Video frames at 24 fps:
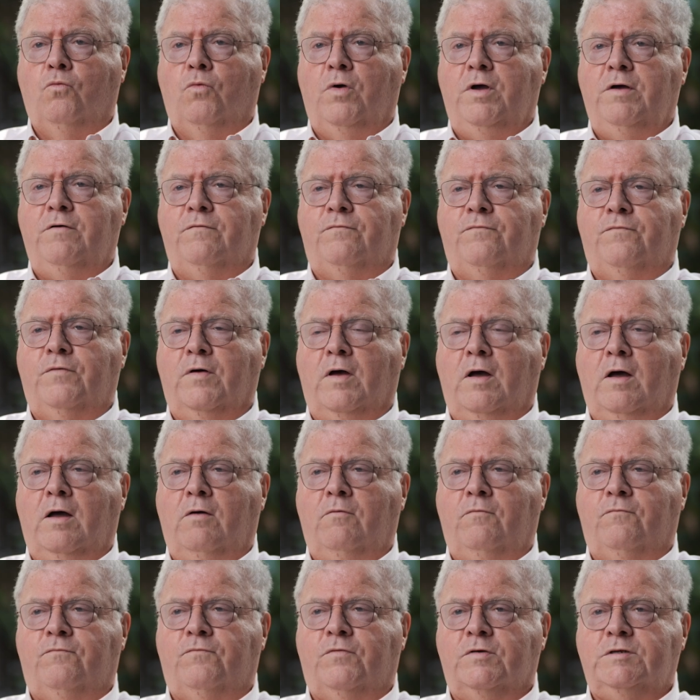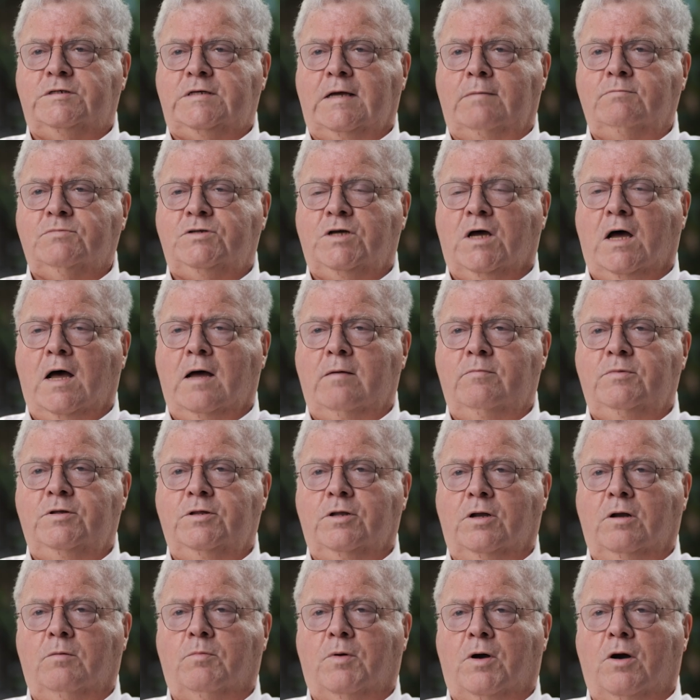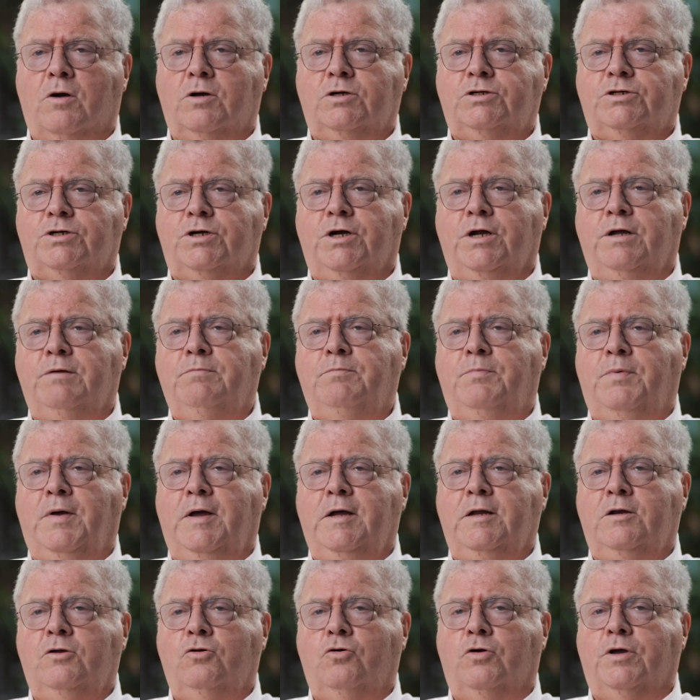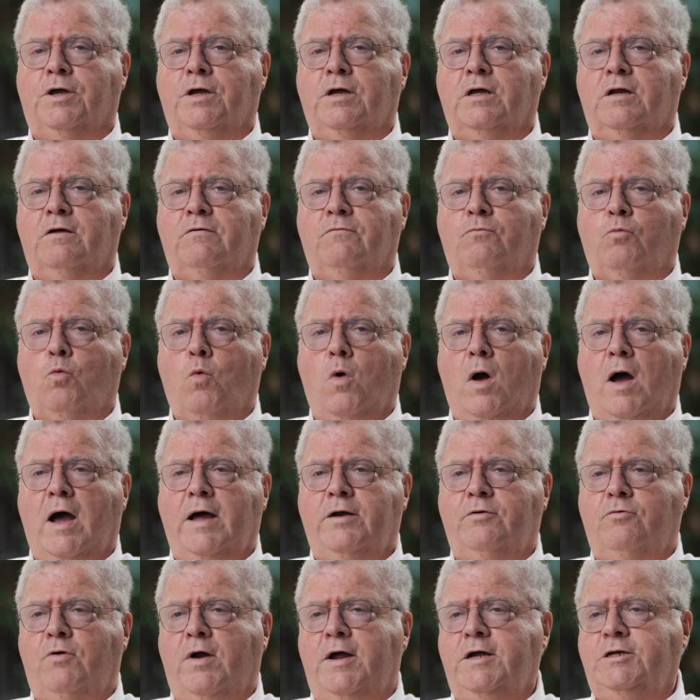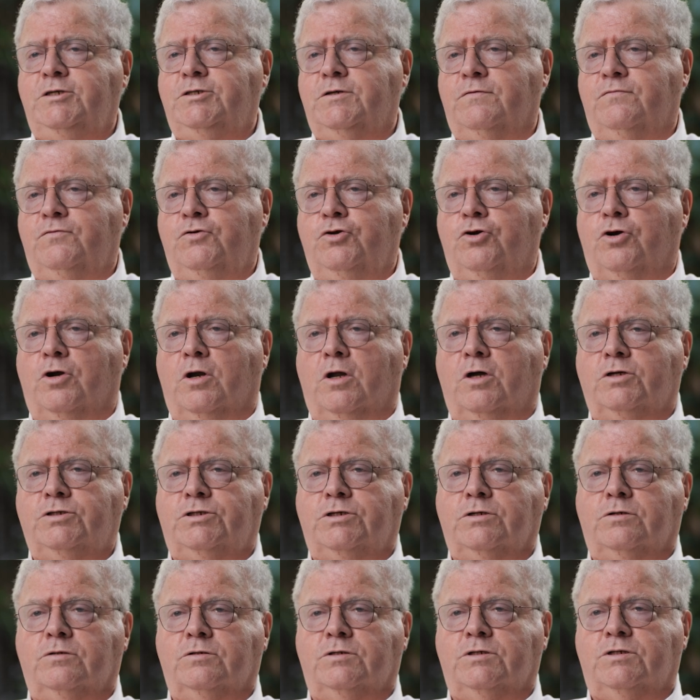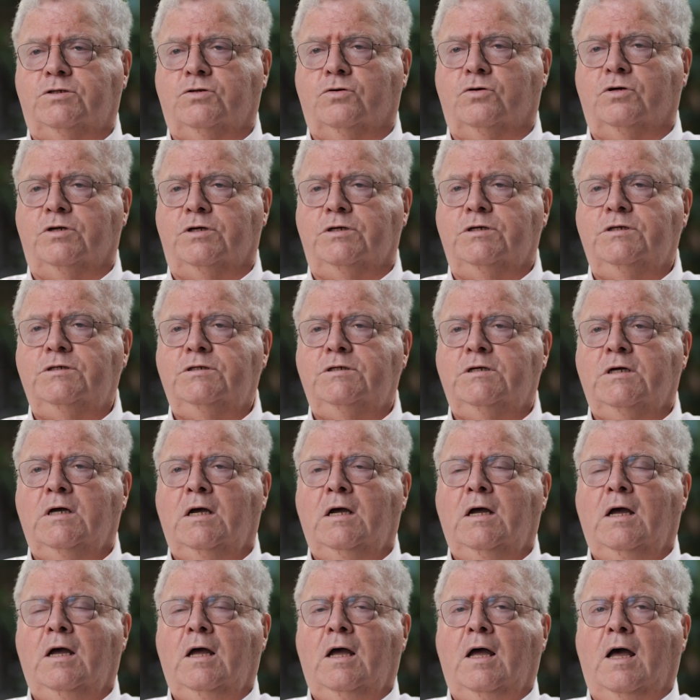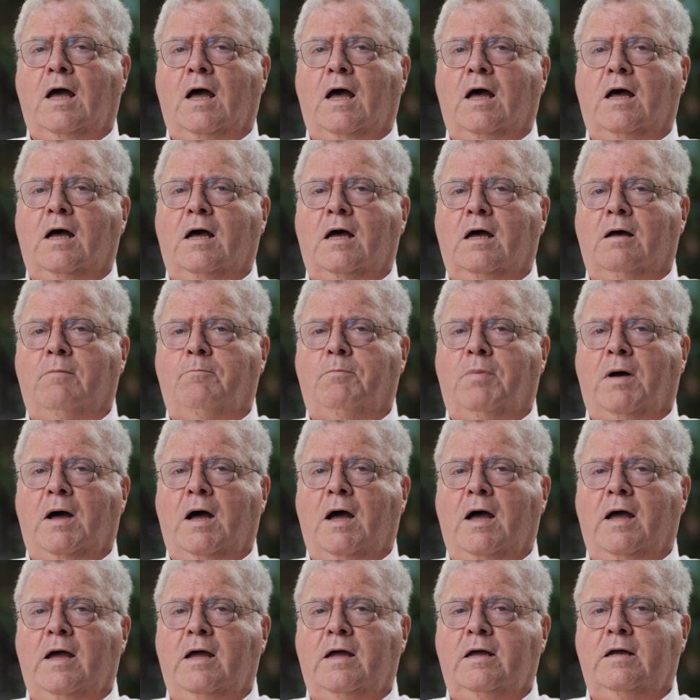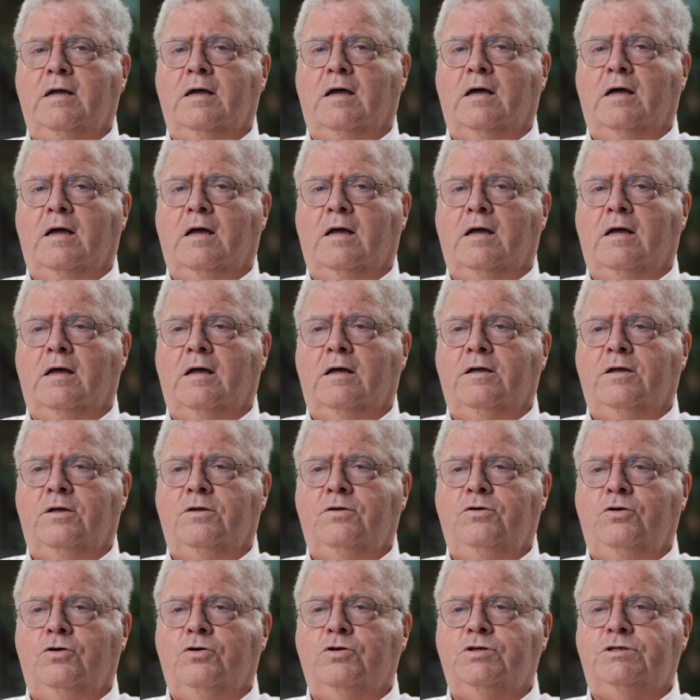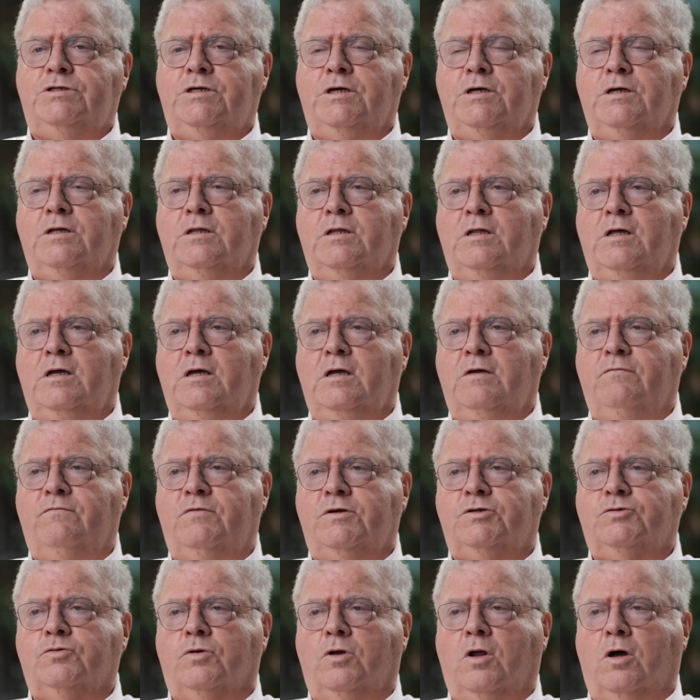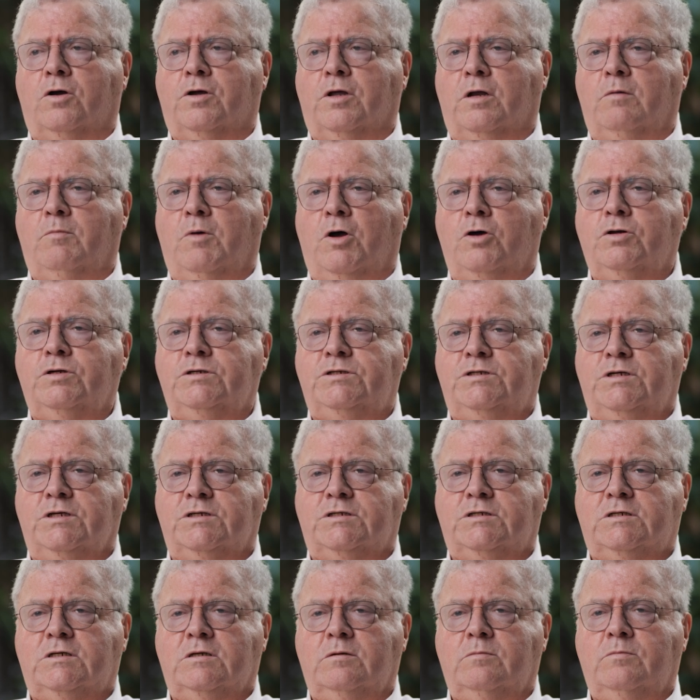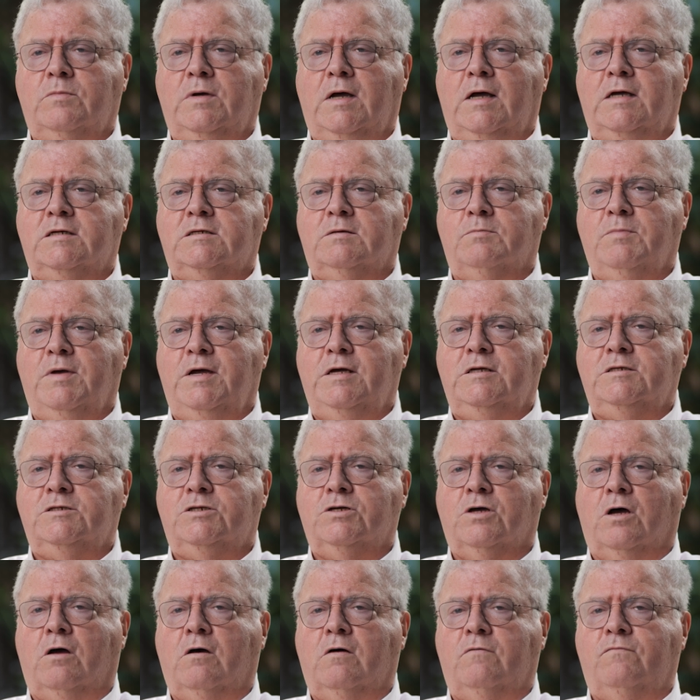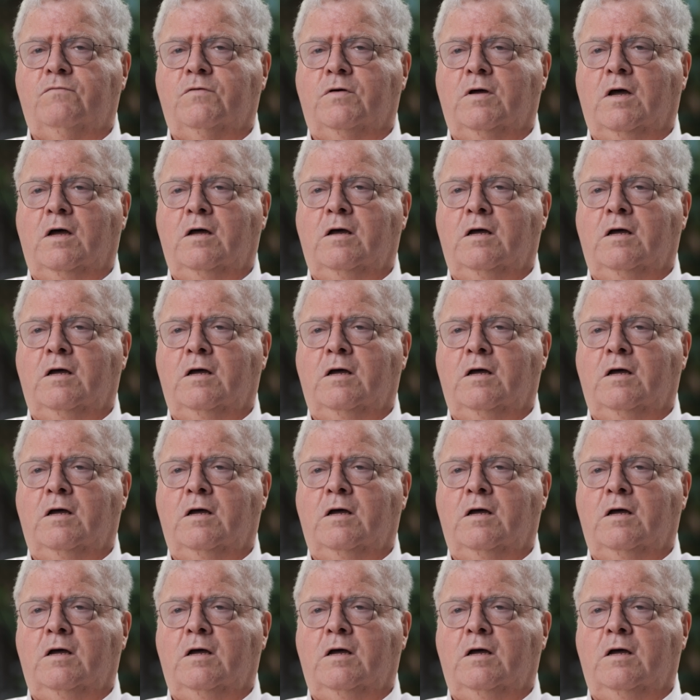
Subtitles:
We've, for some time in the laboratory, been looking at a wide range of neurological disorders by using the visual ocular motor system as a means of